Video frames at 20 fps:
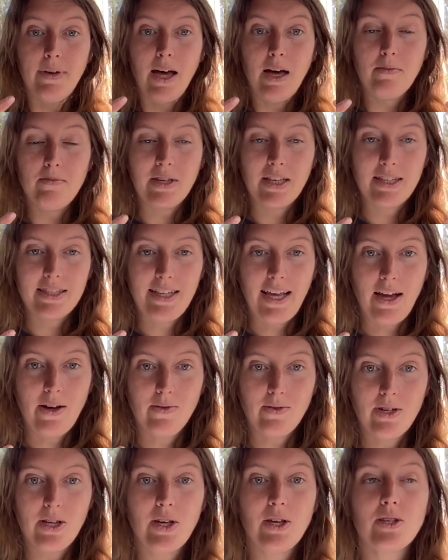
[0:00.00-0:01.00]
humming
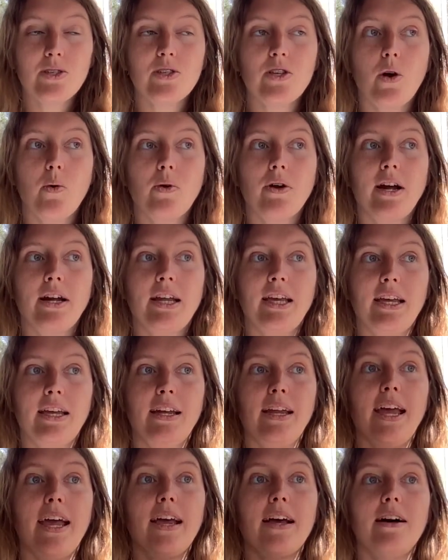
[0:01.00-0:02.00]
sound. So we're going to
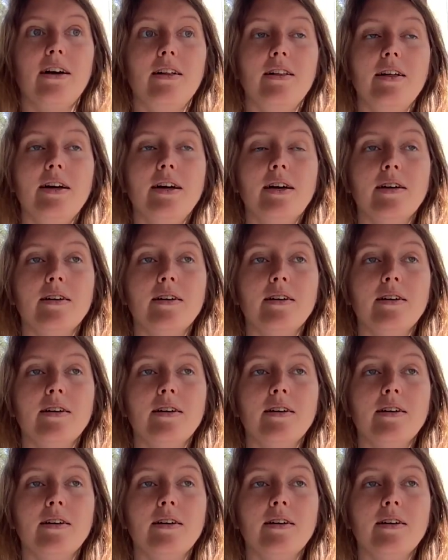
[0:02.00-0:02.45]
inhale,